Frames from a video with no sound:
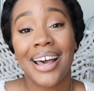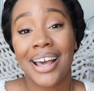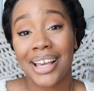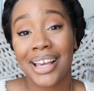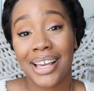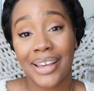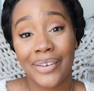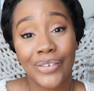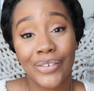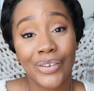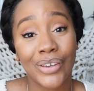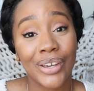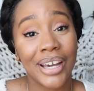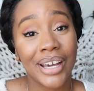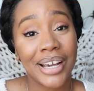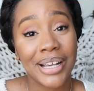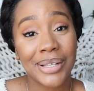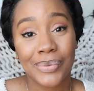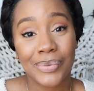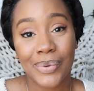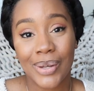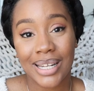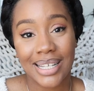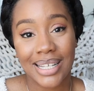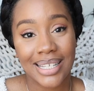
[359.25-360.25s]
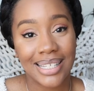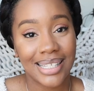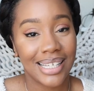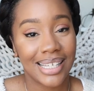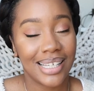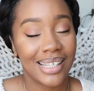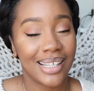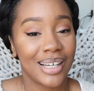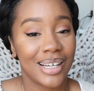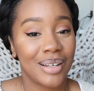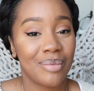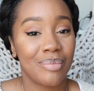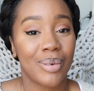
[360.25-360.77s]
if you guys to see
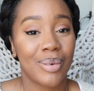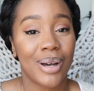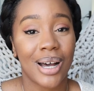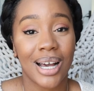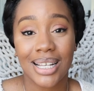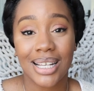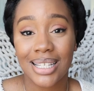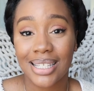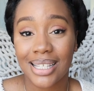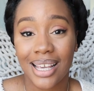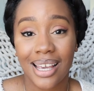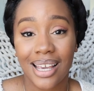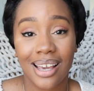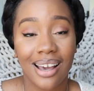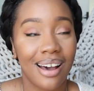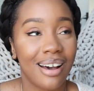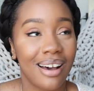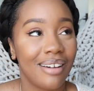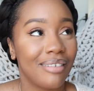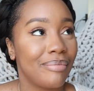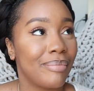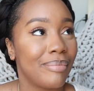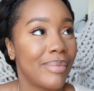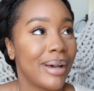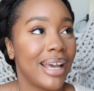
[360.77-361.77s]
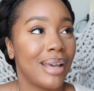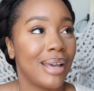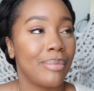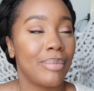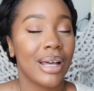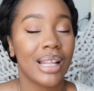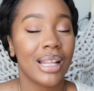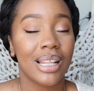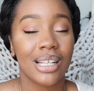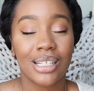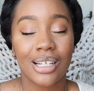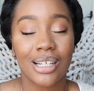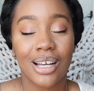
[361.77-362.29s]
the unboxing of my
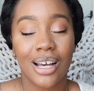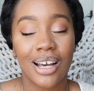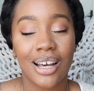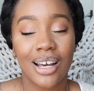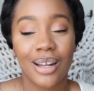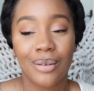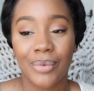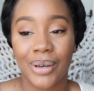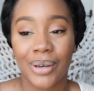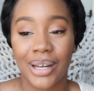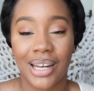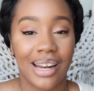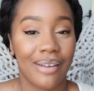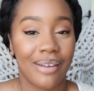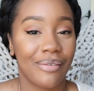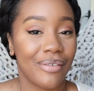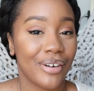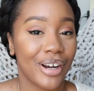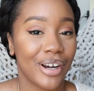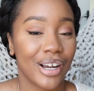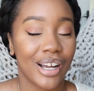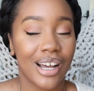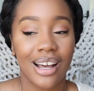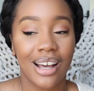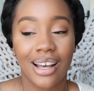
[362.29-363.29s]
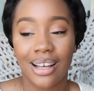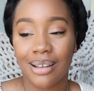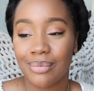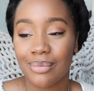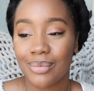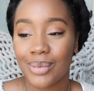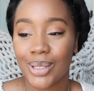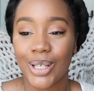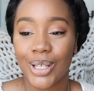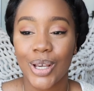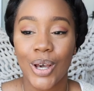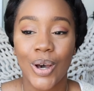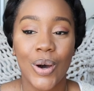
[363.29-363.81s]
Peloton whenever it
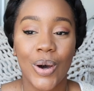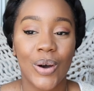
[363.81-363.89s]
comes,